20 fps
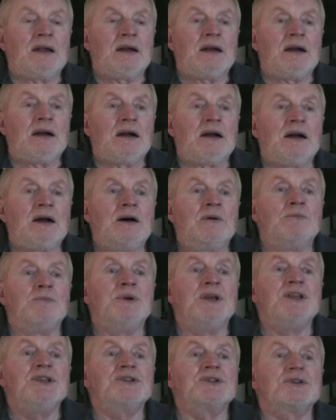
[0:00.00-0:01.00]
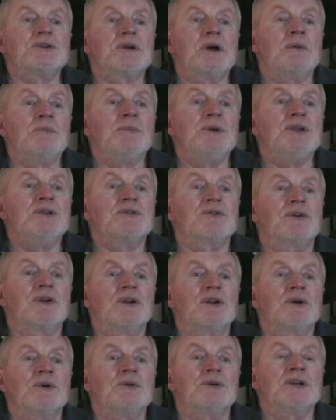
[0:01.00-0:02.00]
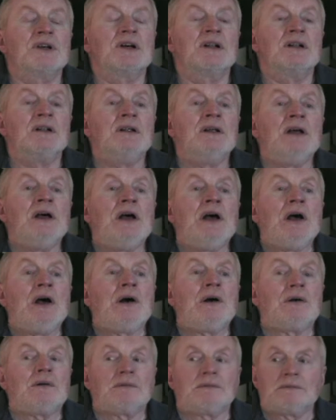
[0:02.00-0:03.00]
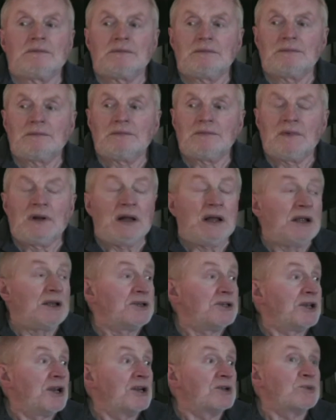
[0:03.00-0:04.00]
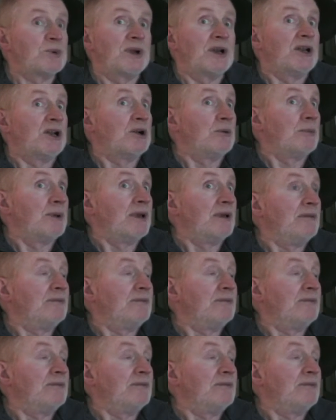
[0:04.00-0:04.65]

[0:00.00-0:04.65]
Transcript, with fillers: Here's an a beach, one. a beachfront hotel. Scarborough Beach near Perth. You guys want to hear me?